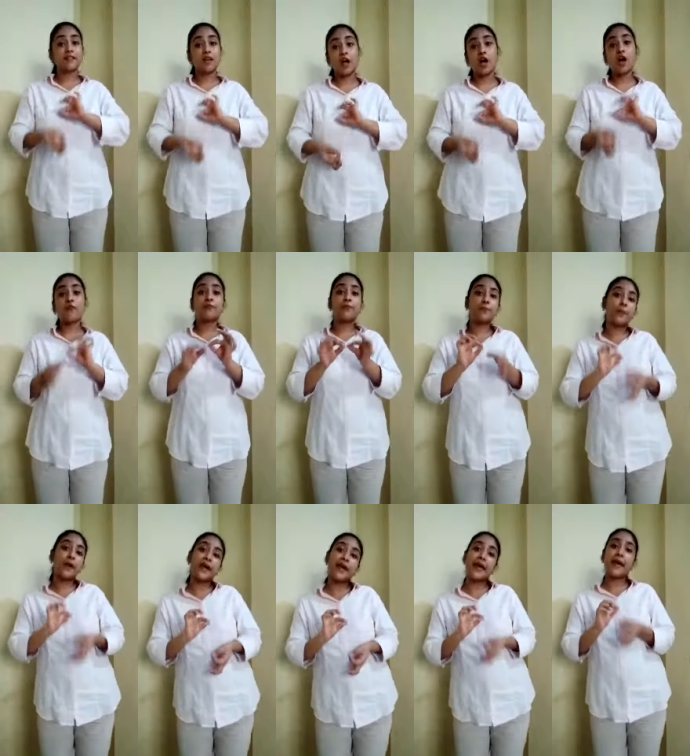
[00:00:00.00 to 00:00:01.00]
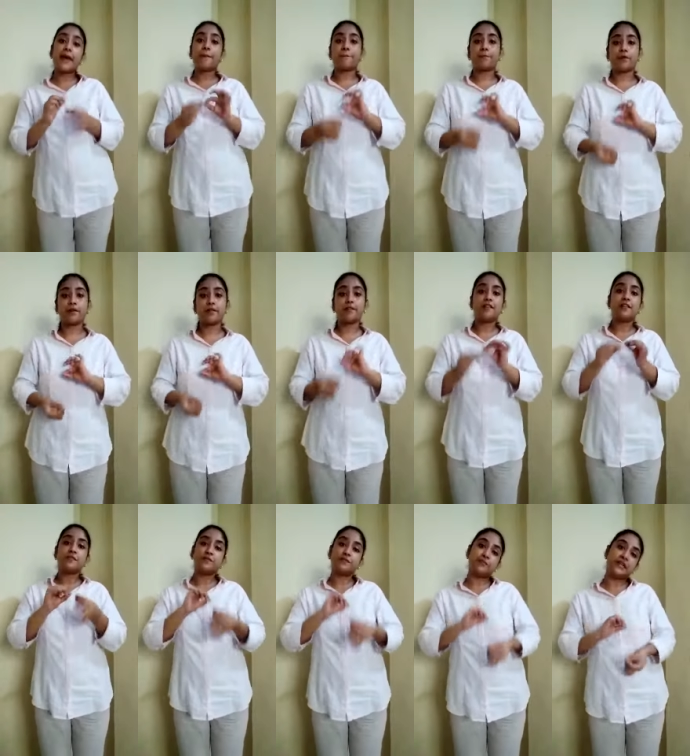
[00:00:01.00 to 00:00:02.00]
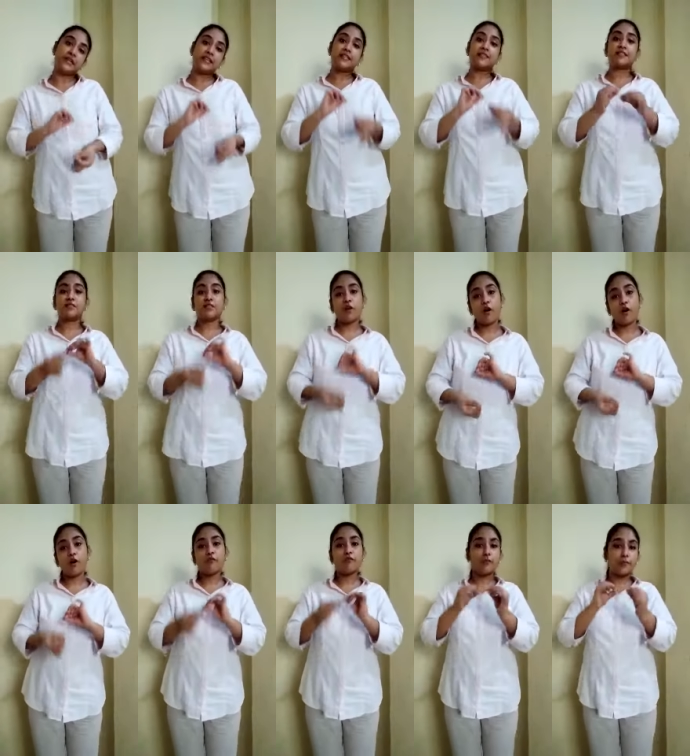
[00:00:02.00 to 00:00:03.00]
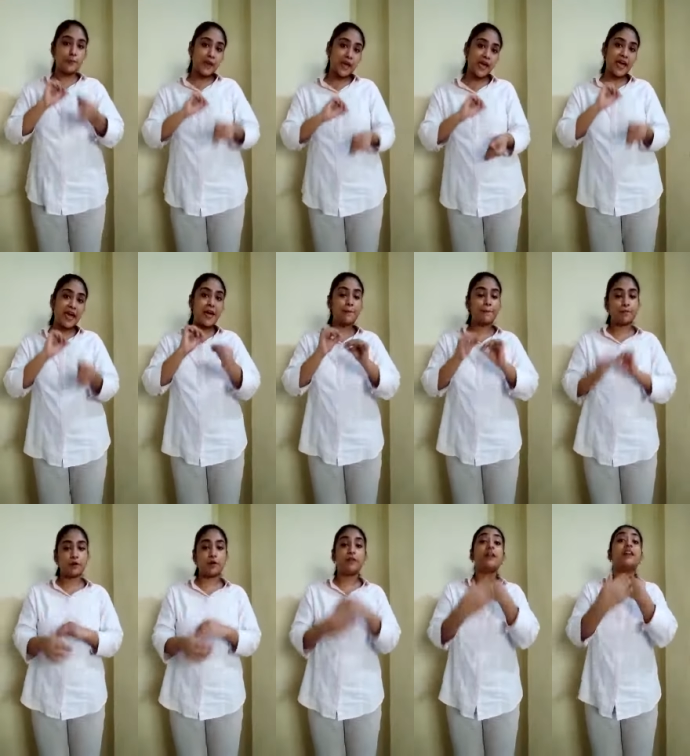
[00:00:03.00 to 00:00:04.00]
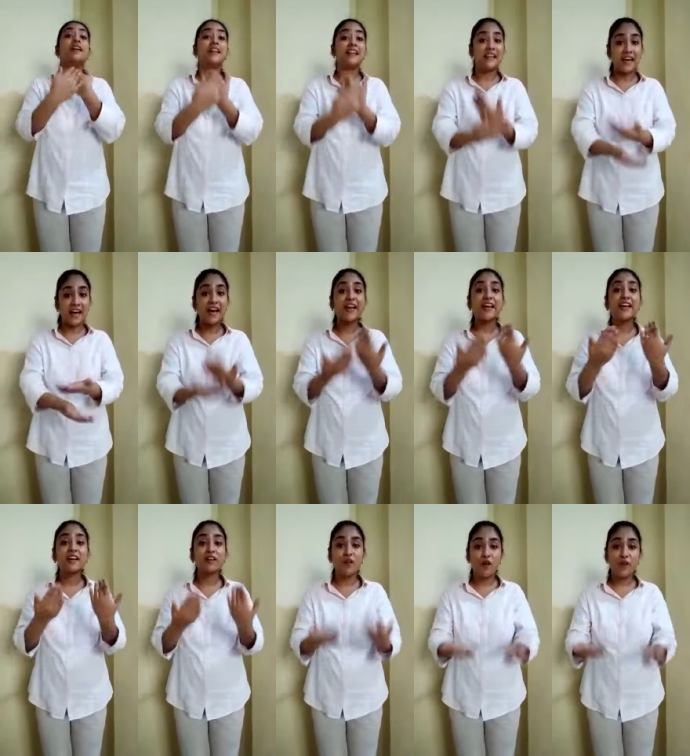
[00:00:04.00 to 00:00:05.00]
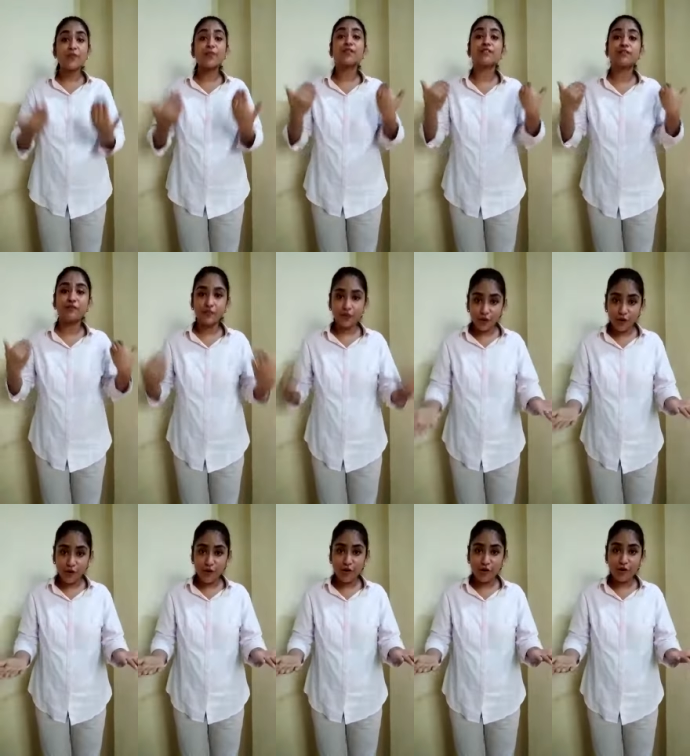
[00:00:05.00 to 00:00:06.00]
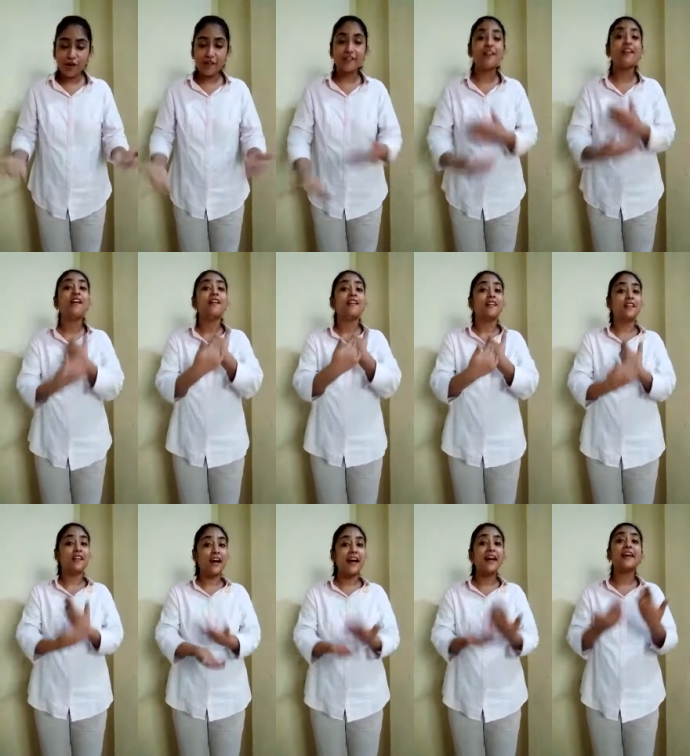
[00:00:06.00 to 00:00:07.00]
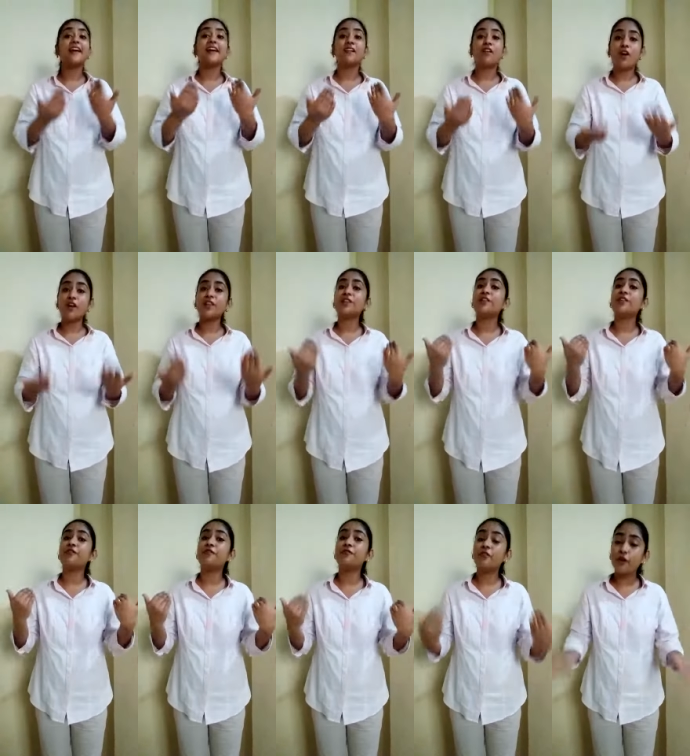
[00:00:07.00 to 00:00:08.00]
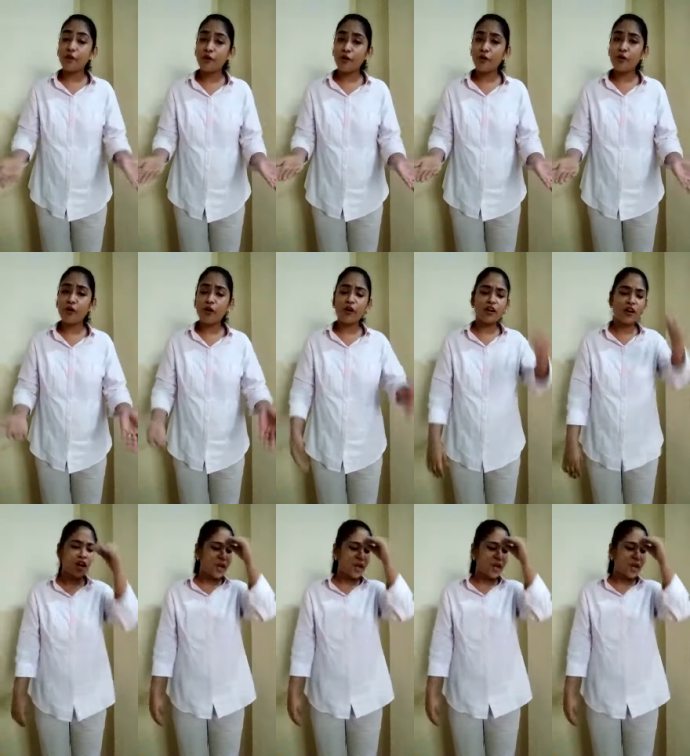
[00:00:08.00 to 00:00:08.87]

of paper, bits of paper, lying on the floor, lying on the floor,